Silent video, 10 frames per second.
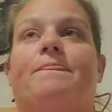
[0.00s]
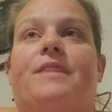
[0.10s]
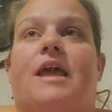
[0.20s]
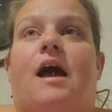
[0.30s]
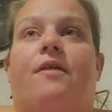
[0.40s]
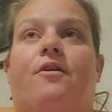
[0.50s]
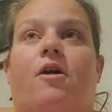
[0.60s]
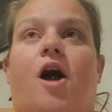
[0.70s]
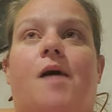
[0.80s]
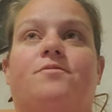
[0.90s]
The
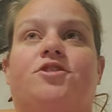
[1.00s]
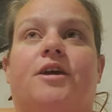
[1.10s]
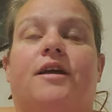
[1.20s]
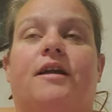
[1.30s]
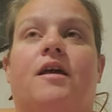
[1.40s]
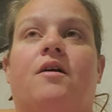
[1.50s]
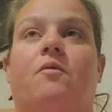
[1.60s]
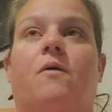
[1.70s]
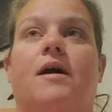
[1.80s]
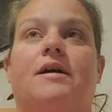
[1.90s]
other option
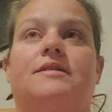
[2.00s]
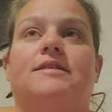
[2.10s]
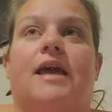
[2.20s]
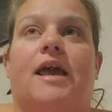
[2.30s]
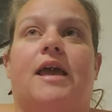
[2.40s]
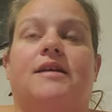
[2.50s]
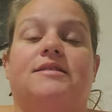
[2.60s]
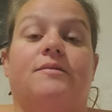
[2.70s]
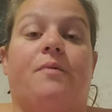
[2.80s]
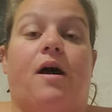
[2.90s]
was a
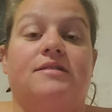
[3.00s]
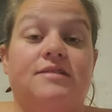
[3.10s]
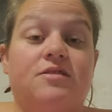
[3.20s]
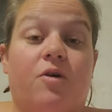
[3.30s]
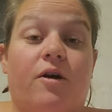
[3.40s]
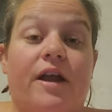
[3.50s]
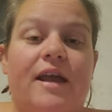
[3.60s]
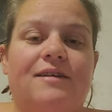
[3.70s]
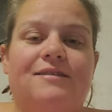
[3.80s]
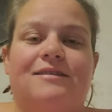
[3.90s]
suppository